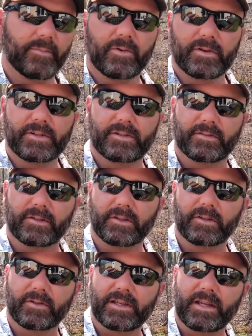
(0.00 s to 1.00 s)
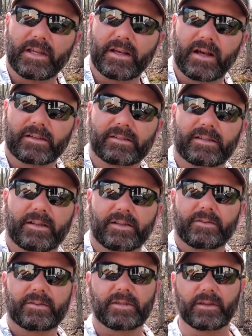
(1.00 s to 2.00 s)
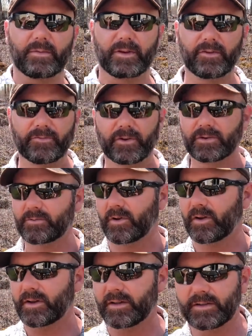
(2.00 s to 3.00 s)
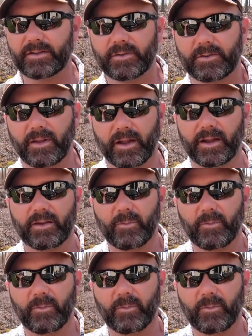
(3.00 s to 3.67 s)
Morse. They're the little kiosks that you see when you first walk into like